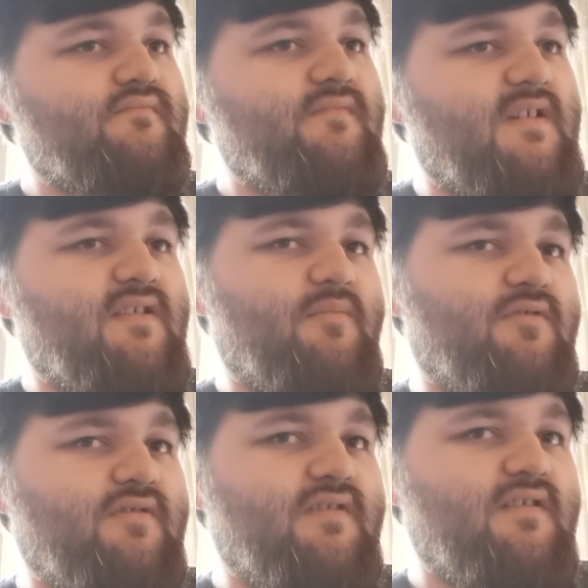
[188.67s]
There's not
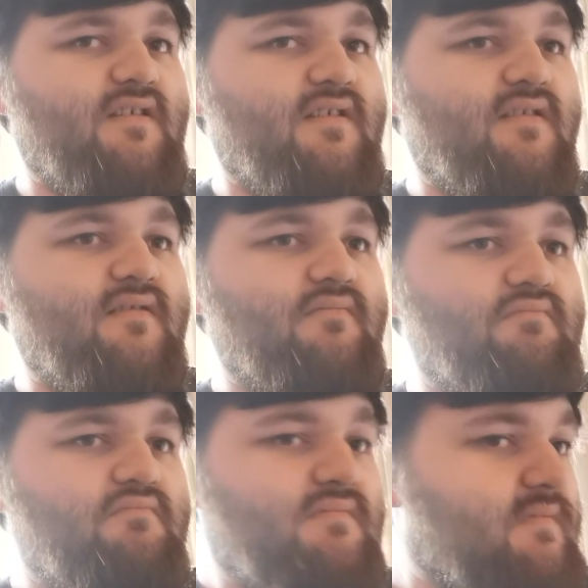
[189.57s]
much to
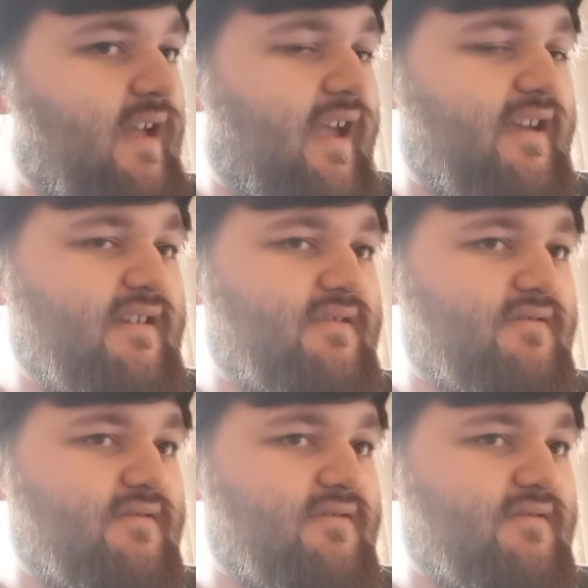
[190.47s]
hate